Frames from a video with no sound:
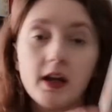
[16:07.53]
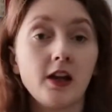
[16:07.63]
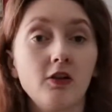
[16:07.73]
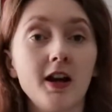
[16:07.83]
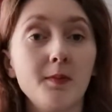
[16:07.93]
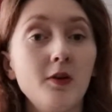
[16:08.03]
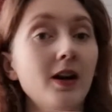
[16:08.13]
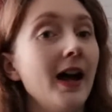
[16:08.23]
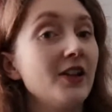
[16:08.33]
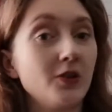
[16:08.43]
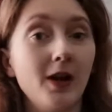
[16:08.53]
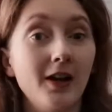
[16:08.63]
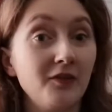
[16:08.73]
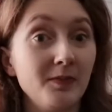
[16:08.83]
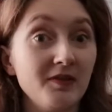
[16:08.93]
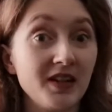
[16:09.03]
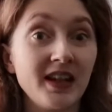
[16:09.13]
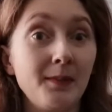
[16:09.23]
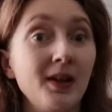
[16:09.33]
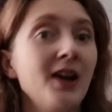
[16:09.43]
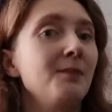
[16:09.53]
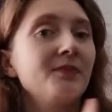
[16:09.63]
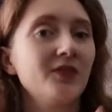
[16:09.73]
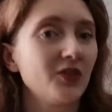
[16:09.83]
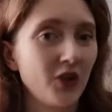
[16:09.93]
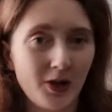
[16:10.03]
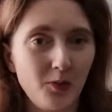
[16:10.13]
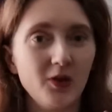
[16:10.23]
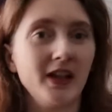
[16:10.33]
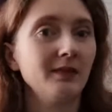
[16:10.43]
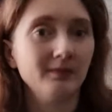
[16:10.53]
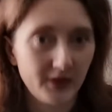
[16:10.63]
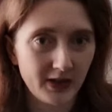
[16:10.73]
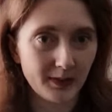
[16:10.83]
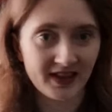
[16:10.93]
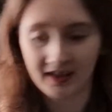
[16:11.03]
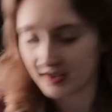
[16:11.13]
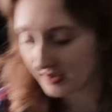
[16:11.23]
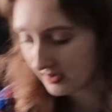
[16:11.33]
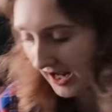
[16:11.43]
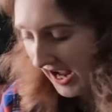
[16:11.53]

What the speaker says: Incredible, as you heard from me reading that blurb. Trigger warning, suicide.